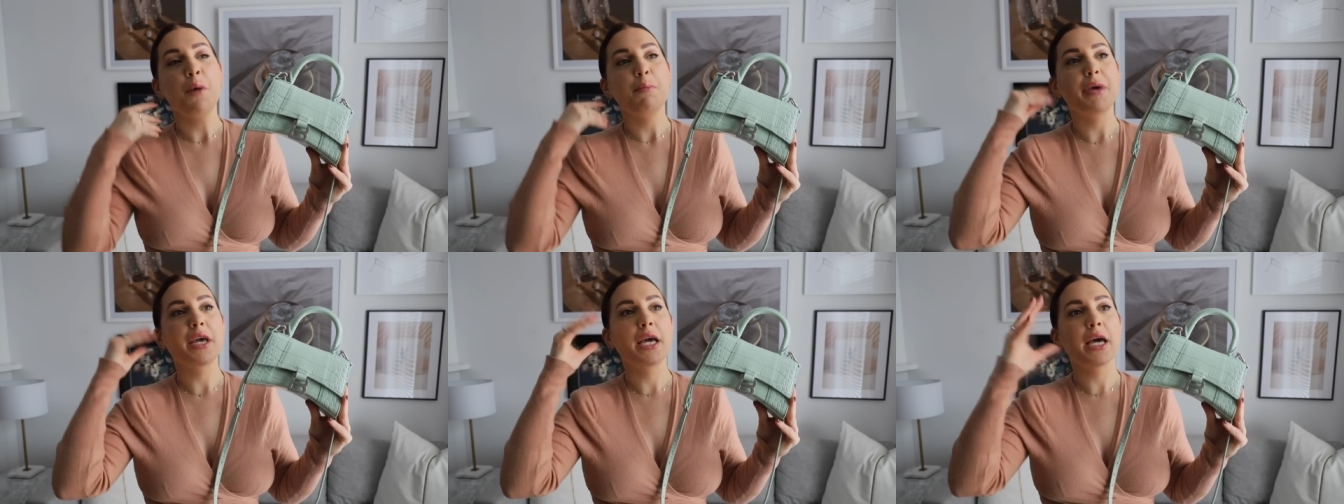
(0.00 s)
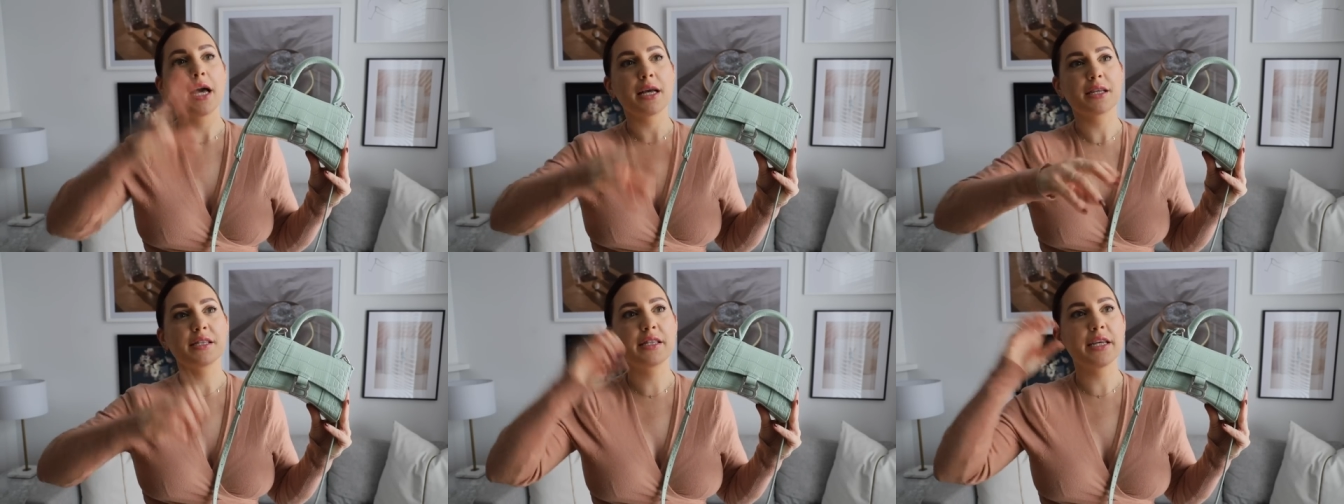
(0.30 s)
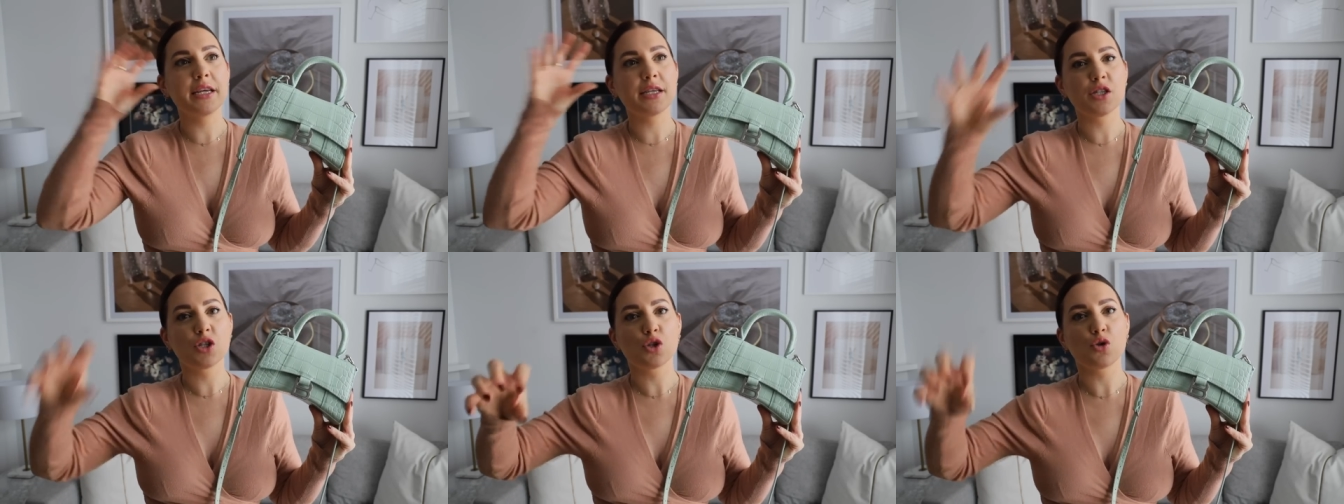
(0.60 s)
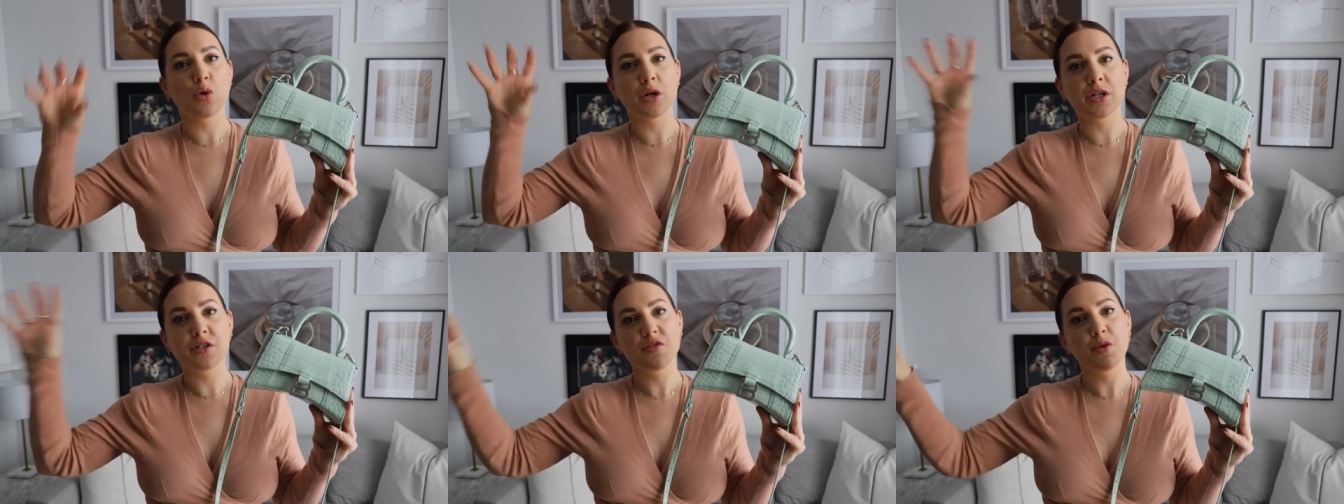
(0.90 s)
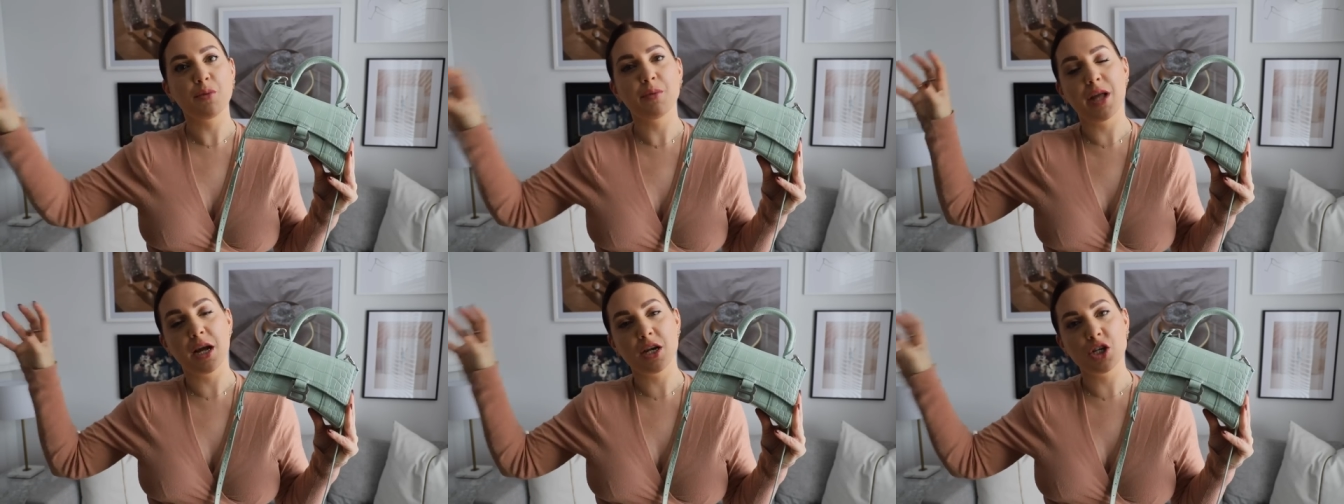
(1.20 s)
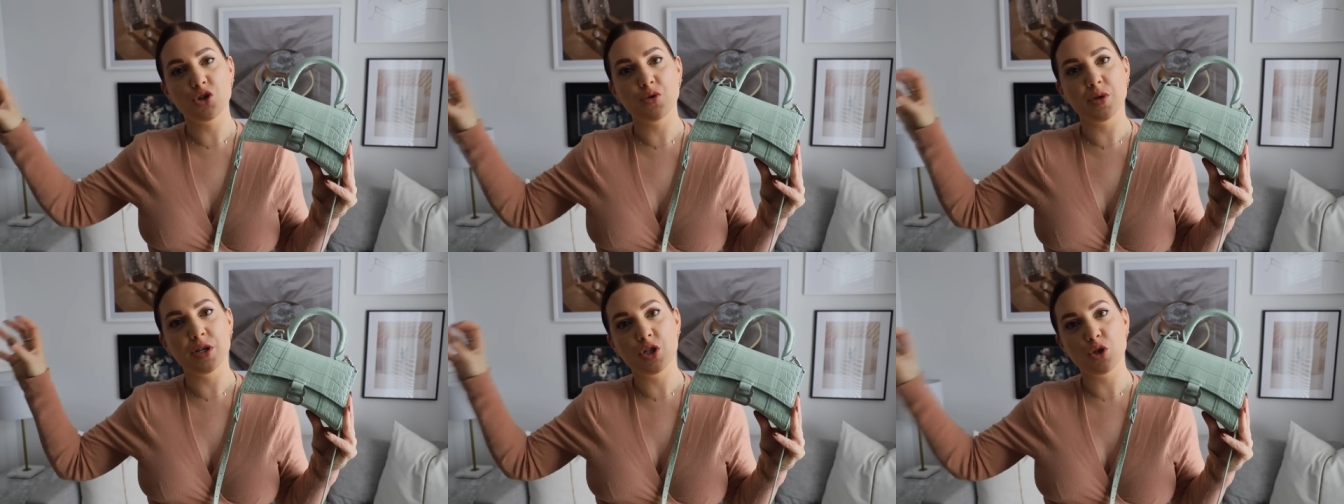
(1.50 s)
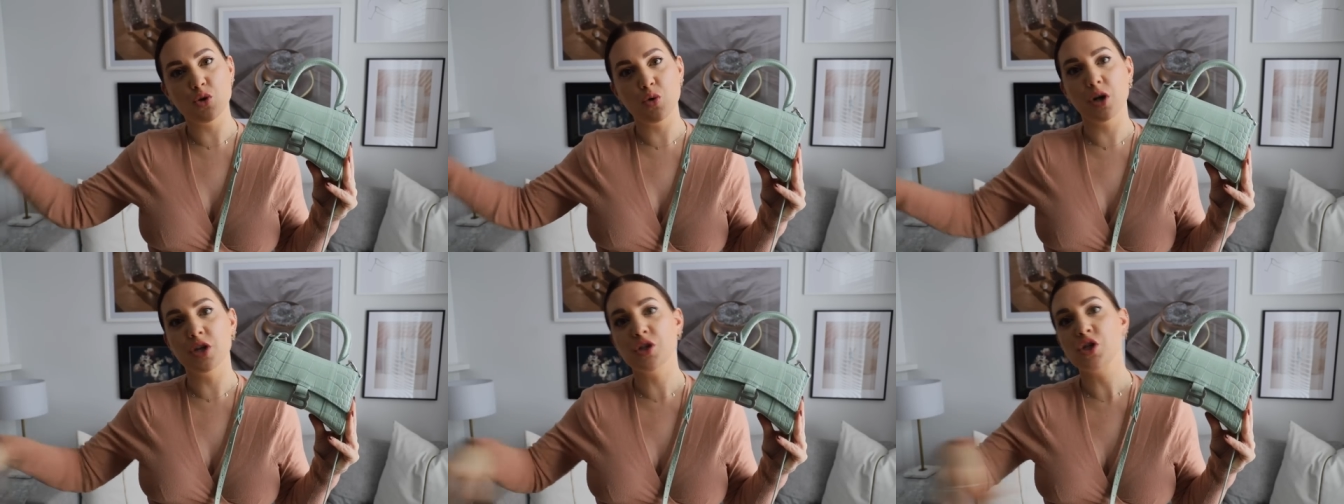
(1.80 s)
because they source from luxury
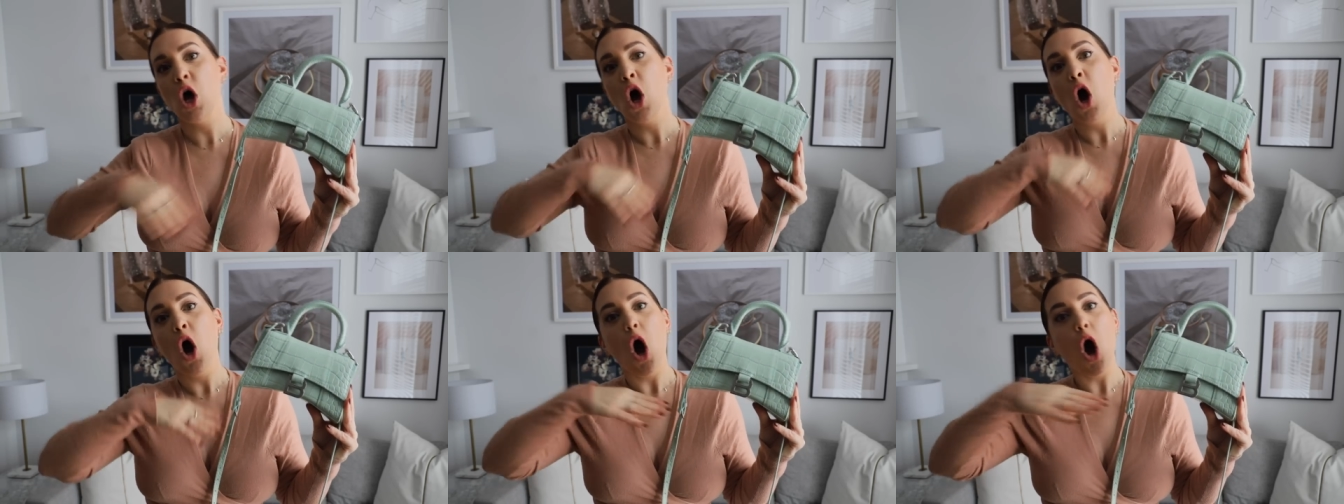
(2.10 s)
stores